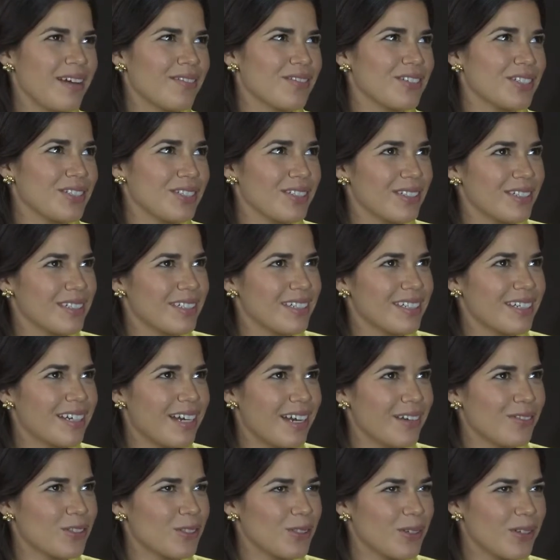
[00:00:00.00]
after
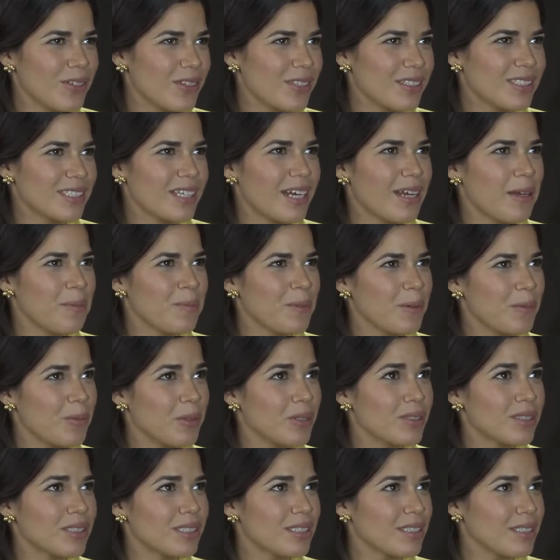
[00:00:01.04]
all this time, people are
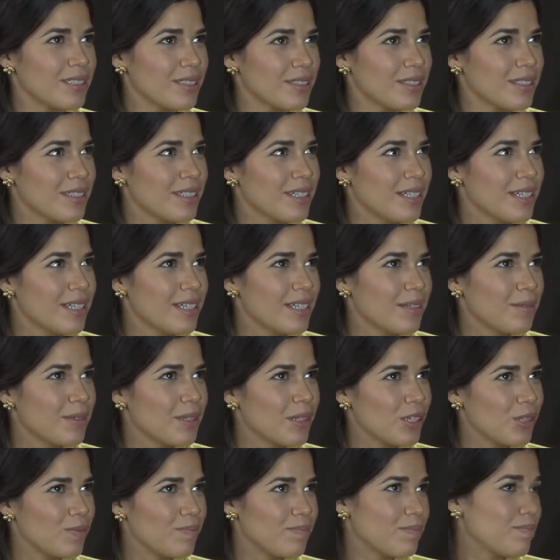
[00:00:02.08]
still
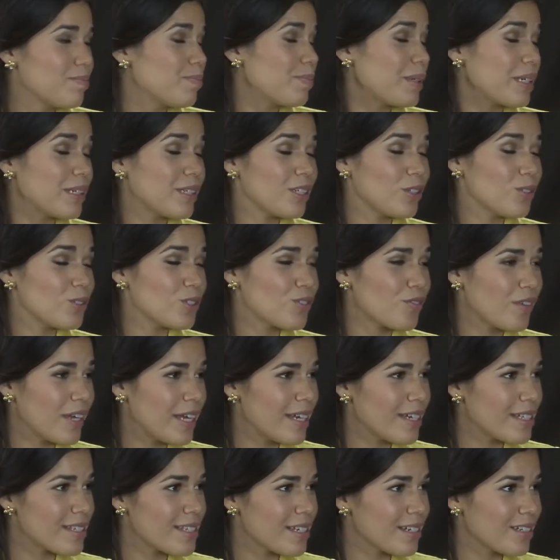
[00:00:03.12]
huge
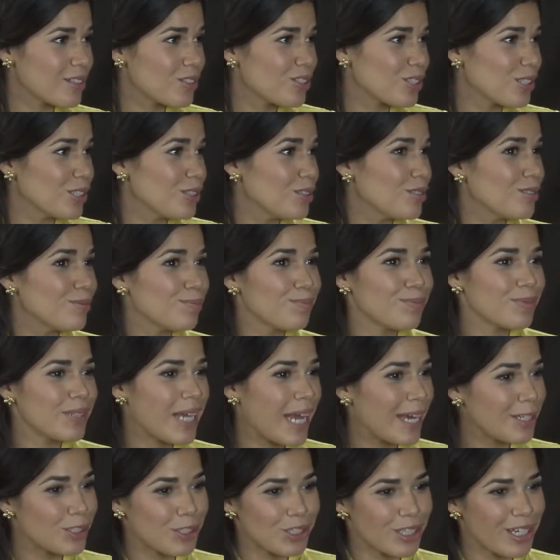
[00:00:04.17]
fans and are still
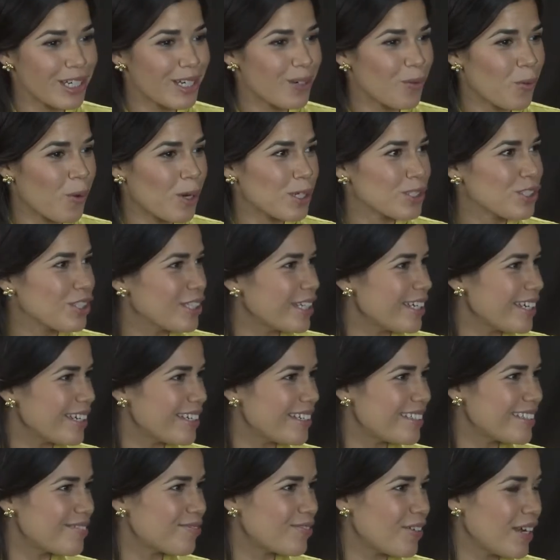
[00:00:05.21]
catching it, watching it,
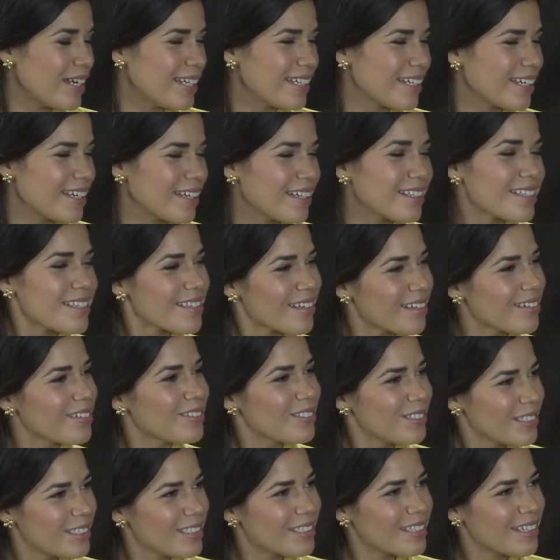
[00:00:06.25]
finding it. So
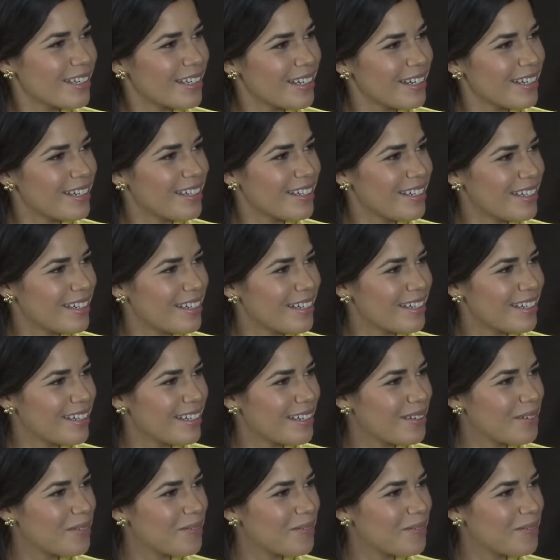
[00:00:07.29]
it's good. Well, I